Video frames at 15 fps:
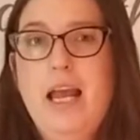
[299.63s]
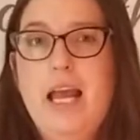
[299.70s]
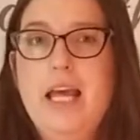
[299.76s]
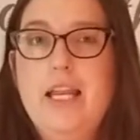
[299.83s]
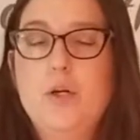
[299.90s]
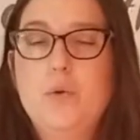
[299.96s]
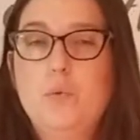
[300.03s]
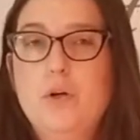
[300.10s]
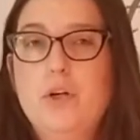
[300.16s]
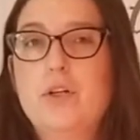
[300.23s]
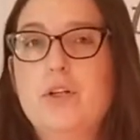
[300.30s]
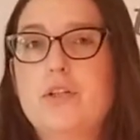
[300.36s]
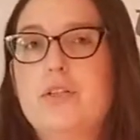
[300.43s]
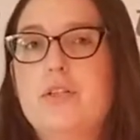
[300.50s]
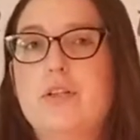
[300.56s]
And it
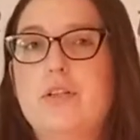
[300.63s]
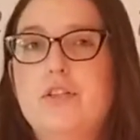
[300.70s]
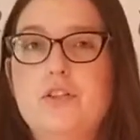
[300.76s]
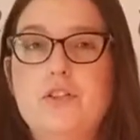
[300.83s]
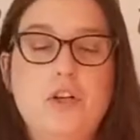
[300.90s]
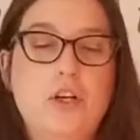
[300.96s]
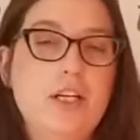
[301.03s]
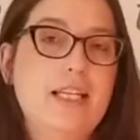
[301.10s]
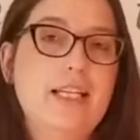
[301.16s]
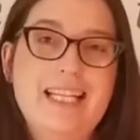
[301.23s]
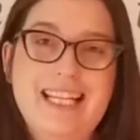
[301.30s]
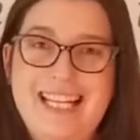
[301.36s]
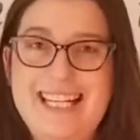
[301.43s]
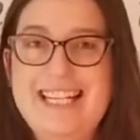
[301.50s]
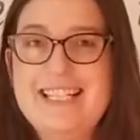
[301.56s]
works to start it at
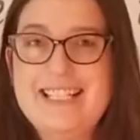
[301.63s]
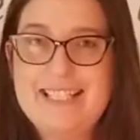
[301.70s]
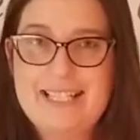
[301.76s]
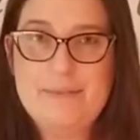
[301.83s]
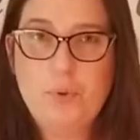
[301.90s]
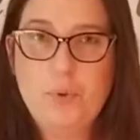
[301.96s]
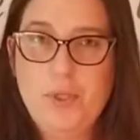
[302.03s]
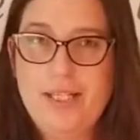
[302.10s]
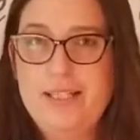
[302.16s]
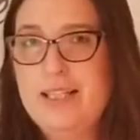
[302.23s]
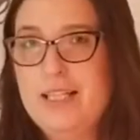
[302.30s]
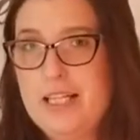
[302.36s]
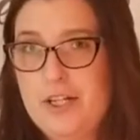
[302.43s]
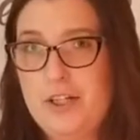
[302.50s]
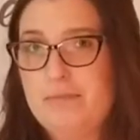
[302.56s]
any point in the
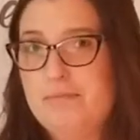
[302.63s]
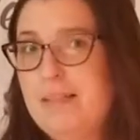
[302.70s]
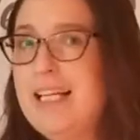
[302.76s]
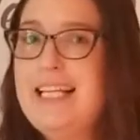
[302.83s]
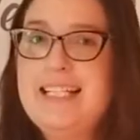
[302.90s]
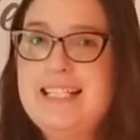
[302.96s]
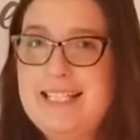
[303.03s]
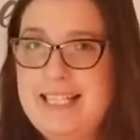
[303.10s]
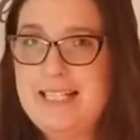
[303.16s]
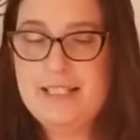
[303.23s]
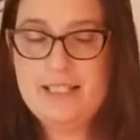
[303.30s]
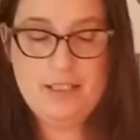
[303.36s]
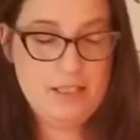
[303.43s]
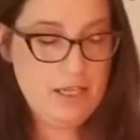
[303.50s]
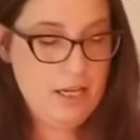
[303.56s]
year, any season.